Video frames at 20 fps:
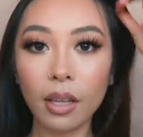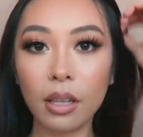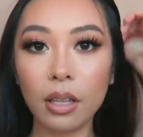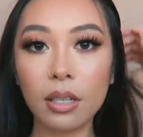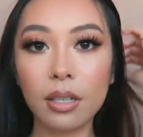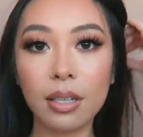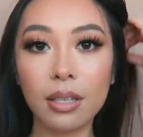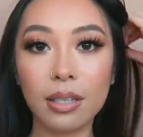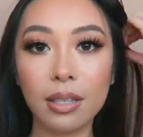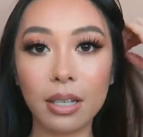
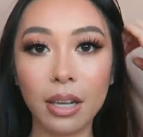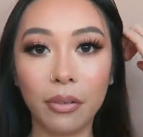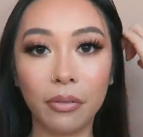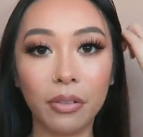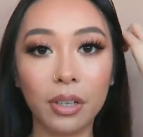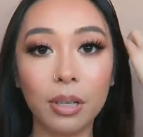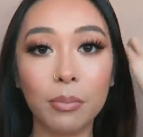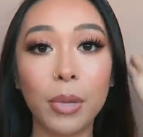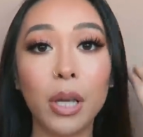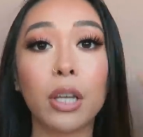This is
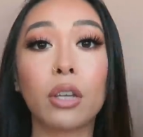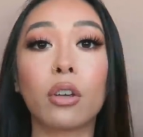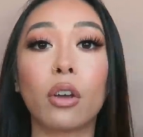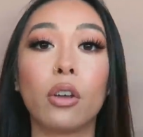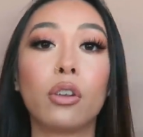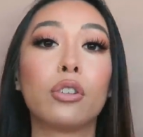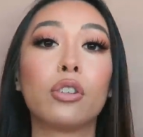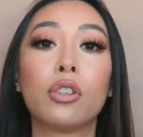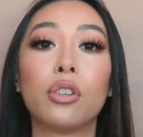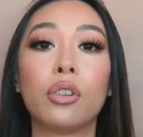definitely my
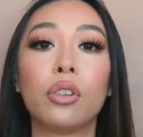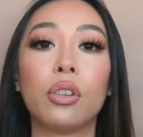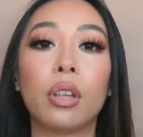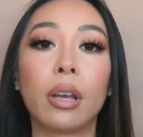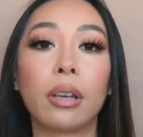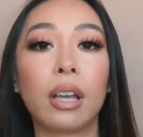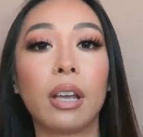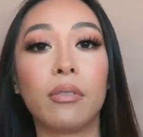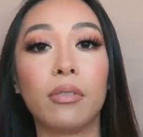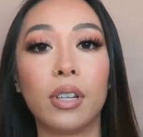go-to
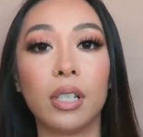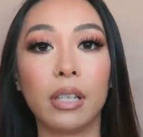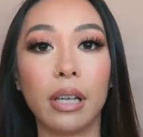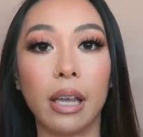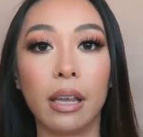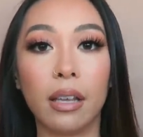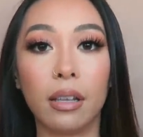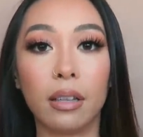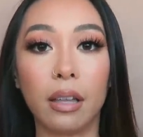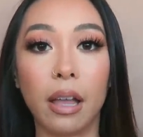like
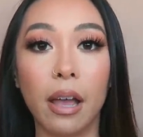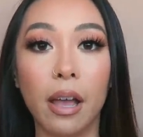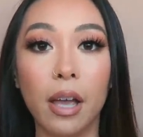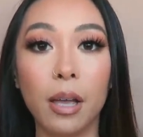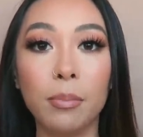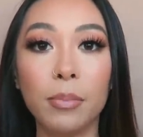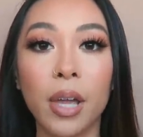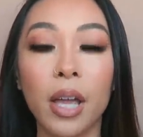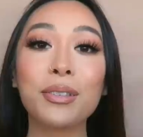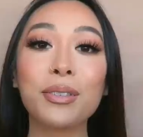everyday
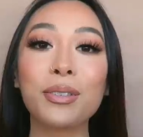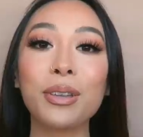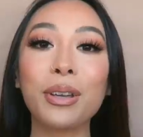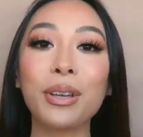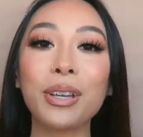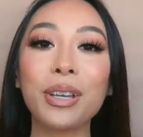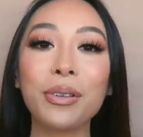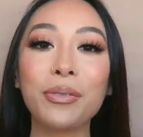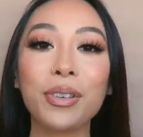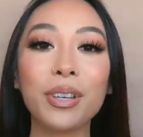glam. So
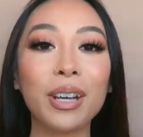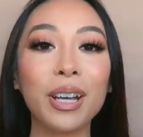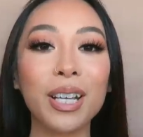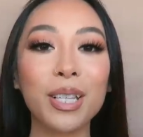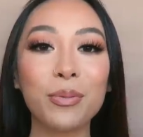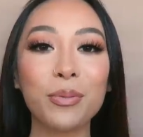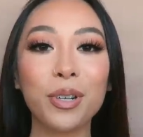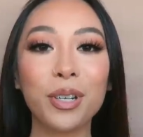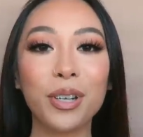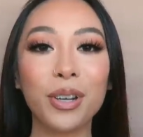if you
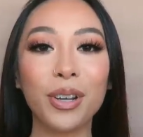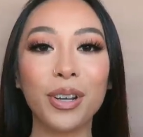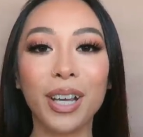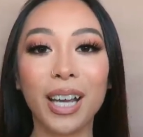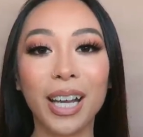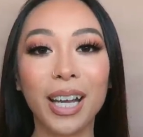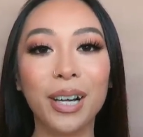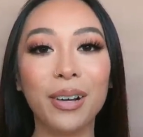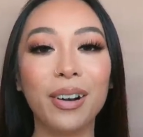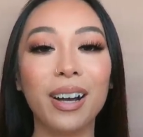guys want to know
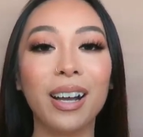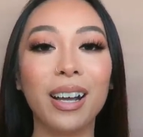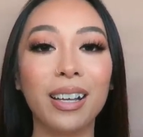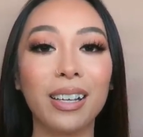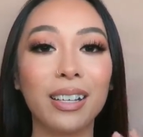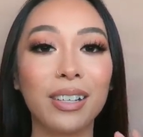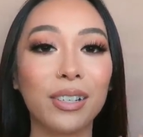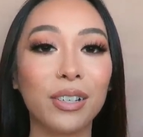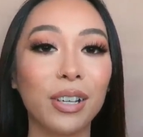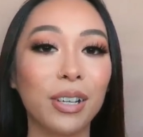how I
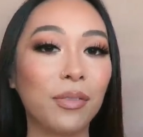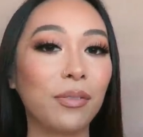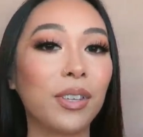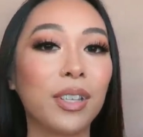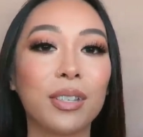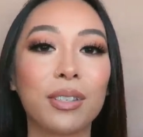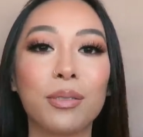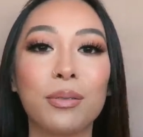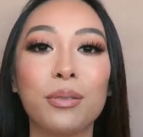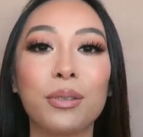achieved
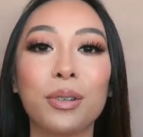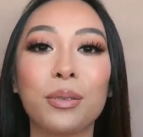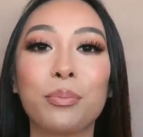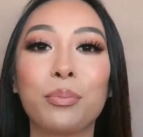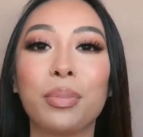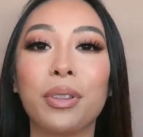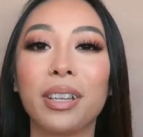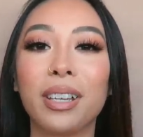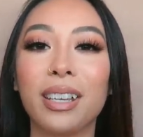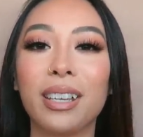this look,
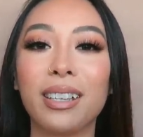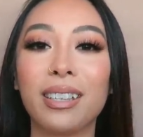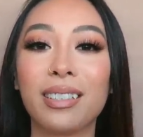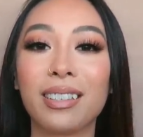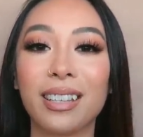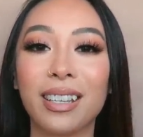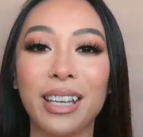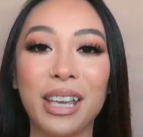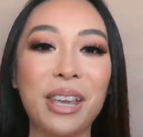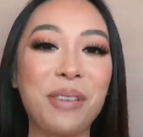please
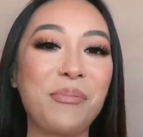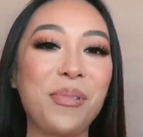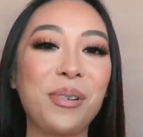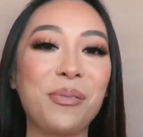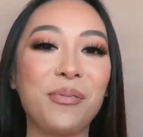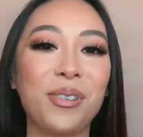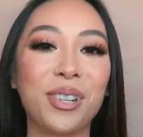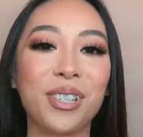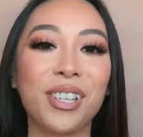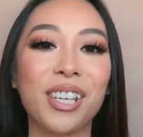keep
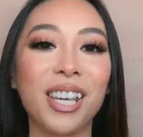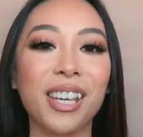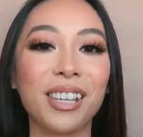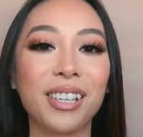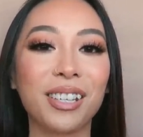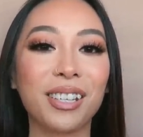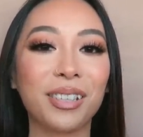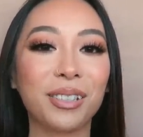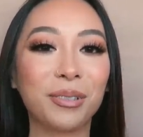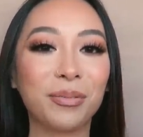on
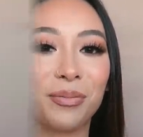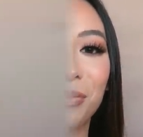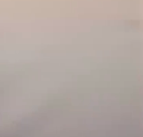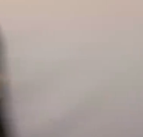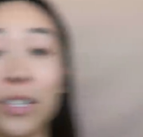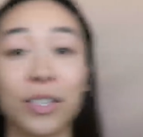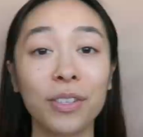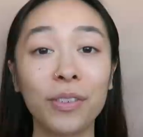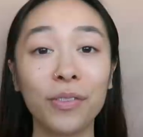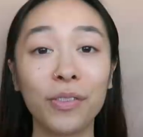watching.
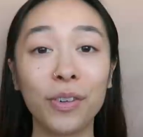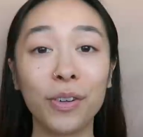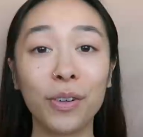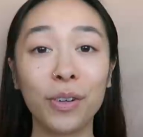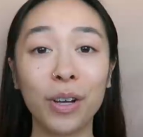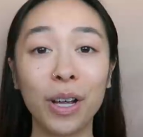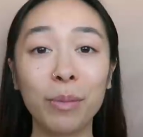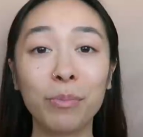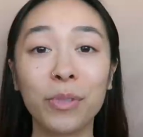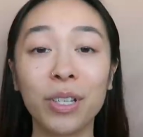First of all,
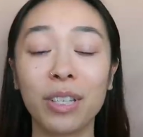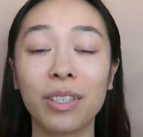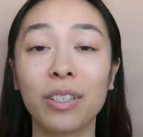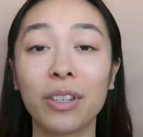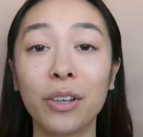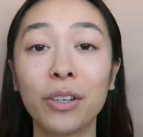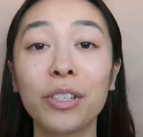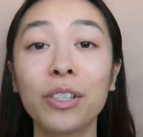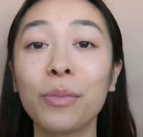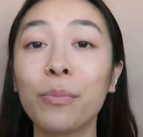I'm just
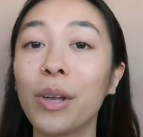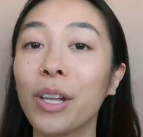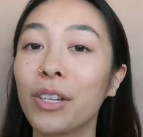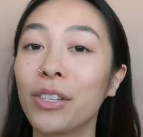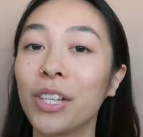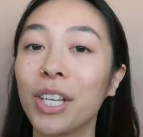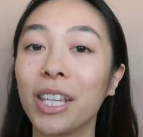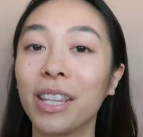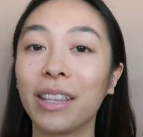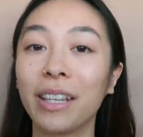going to
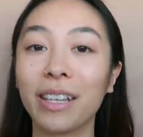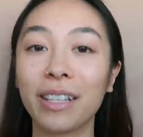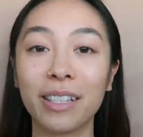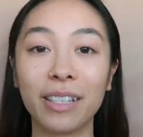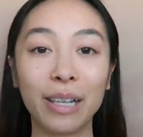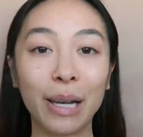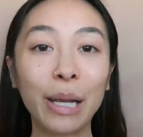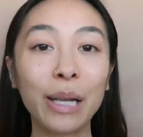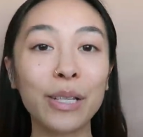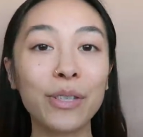mention that
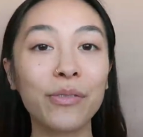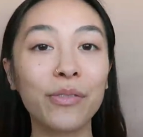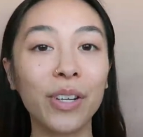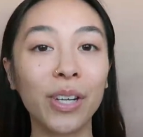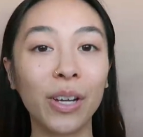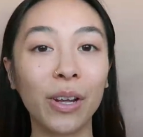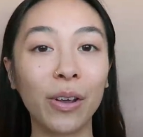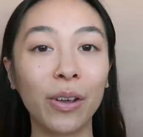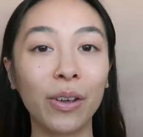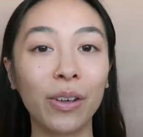today's
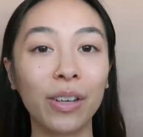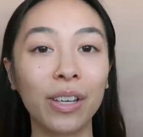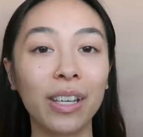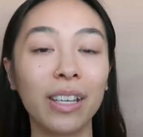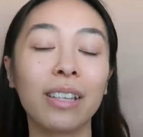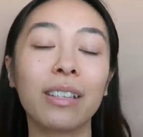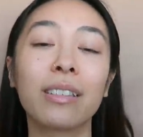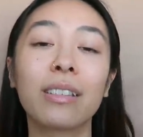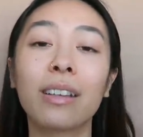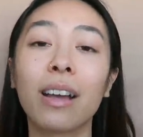video
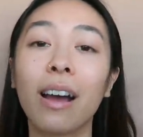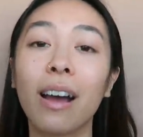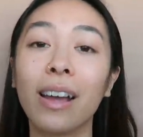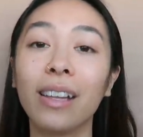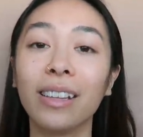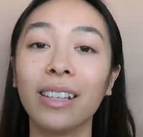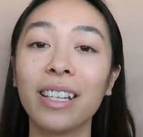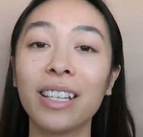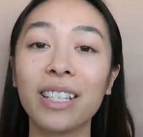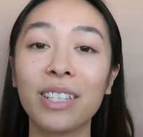is
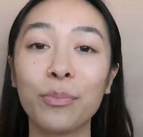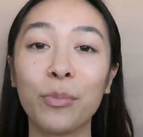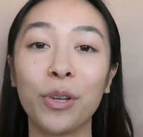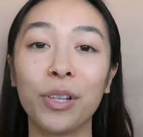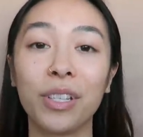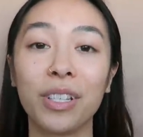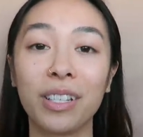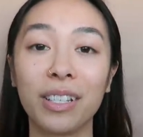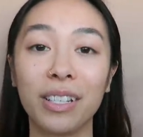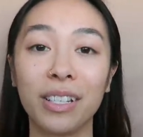kindly
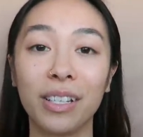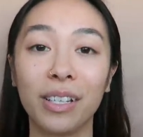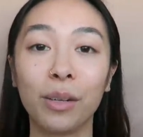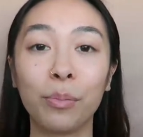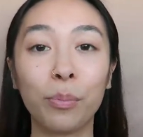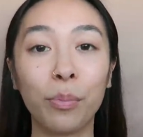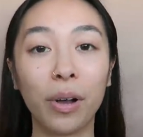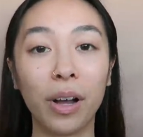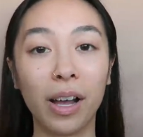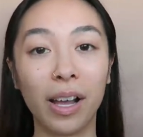
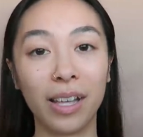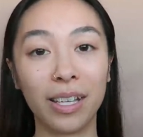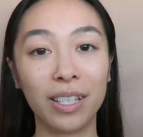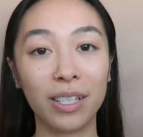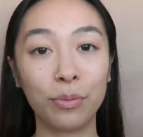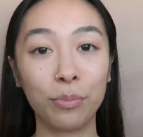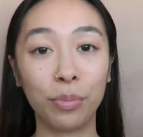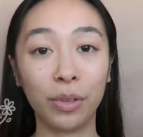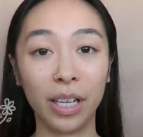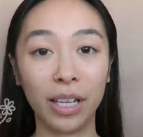sponsored by
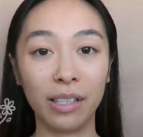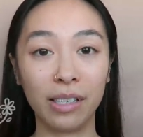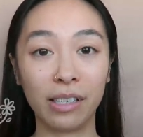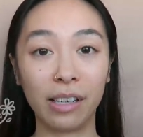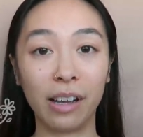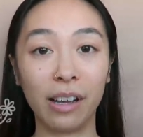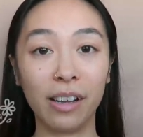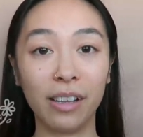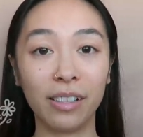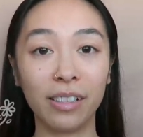
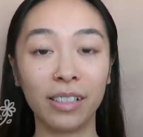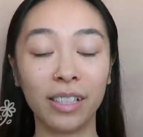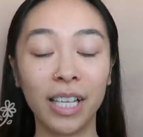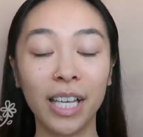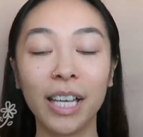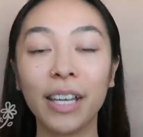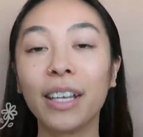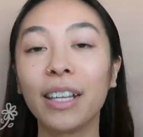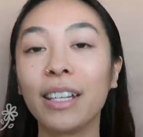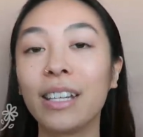Splendor.
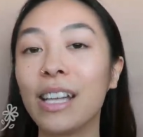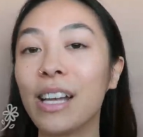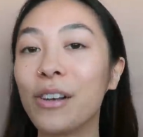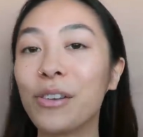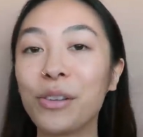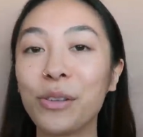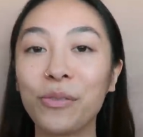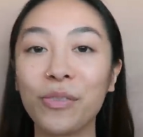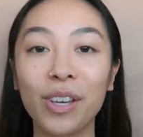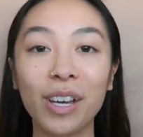Now
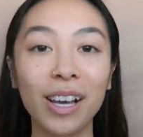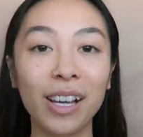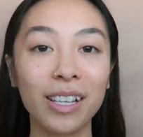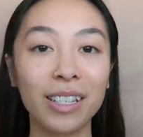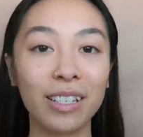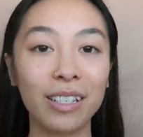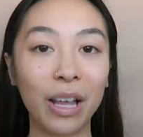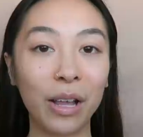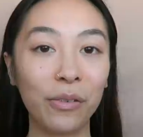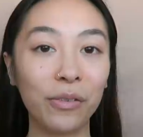if you
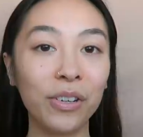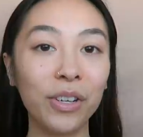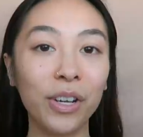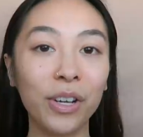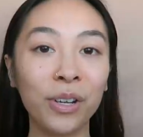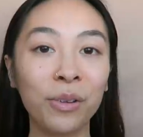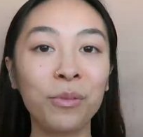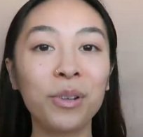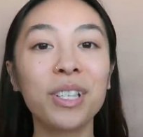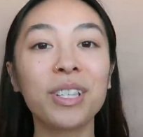guys haven't
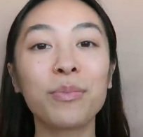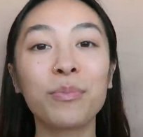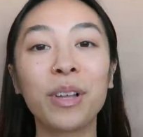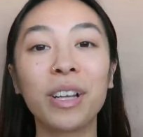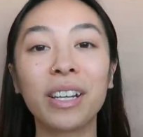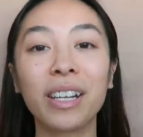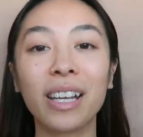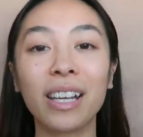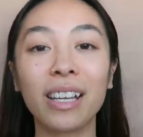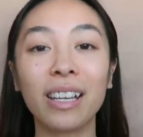heard what
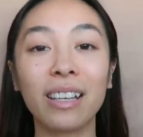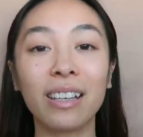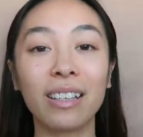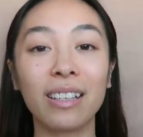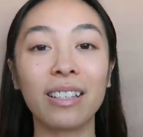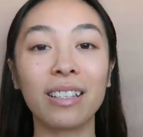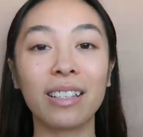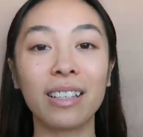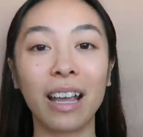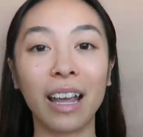Splendor
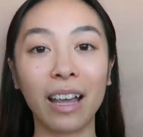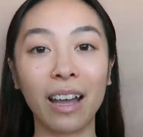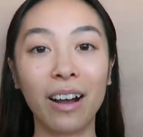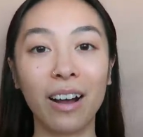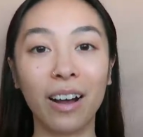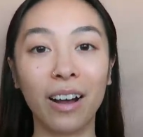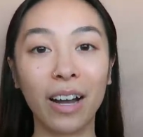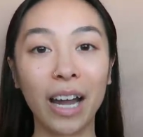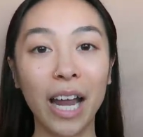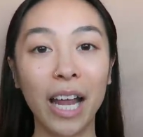is, they
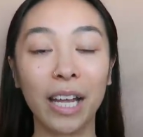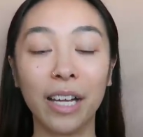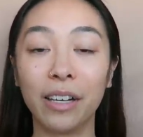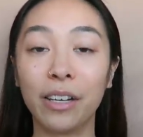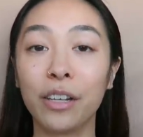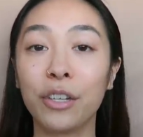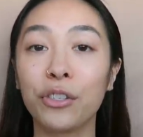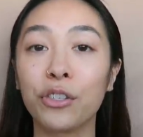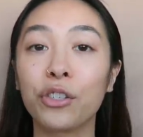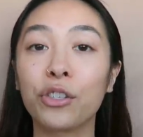are
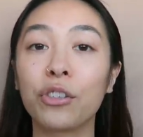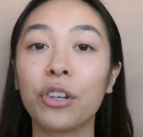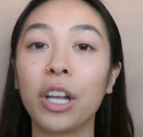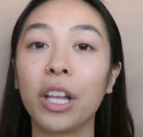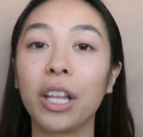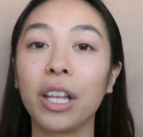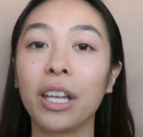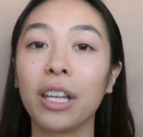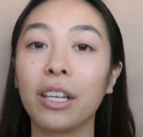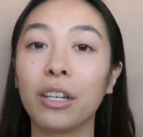an
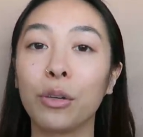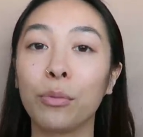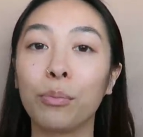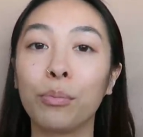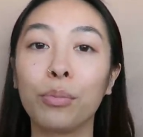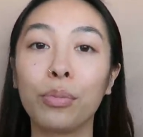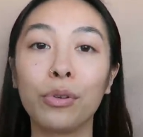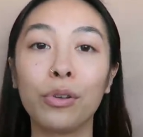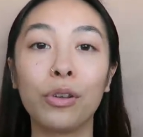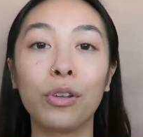Australian
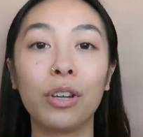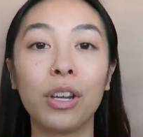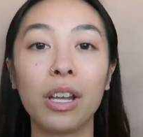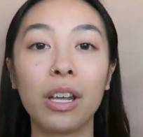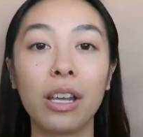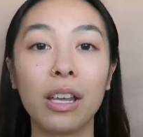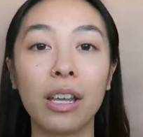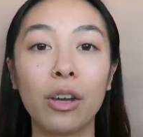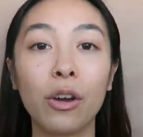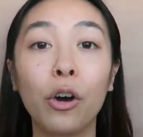
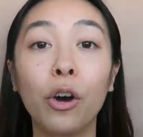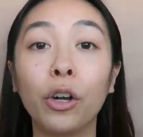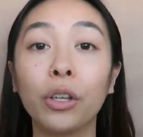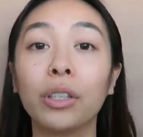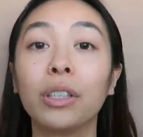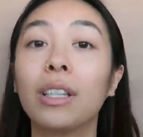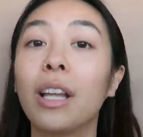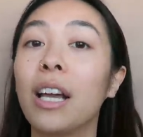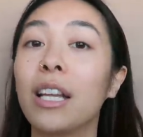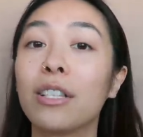beauty
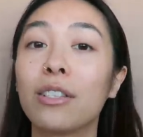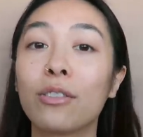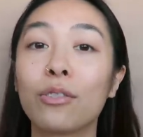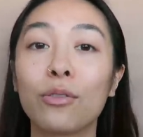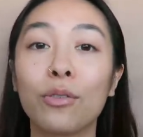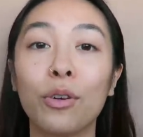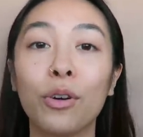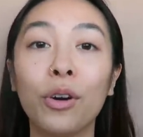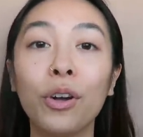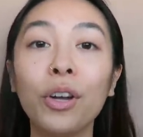online
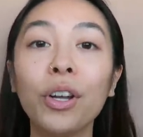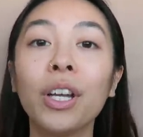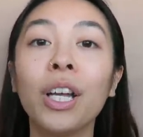store.